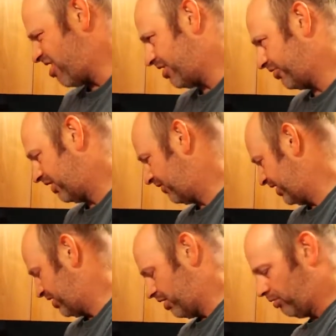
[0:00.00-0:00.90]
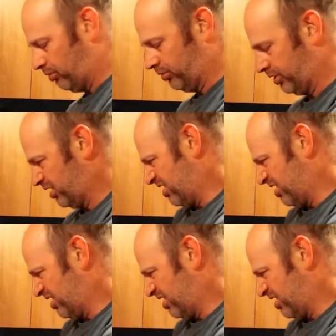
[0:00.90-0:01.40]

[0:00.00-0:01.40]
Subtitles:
it's lovely and cold.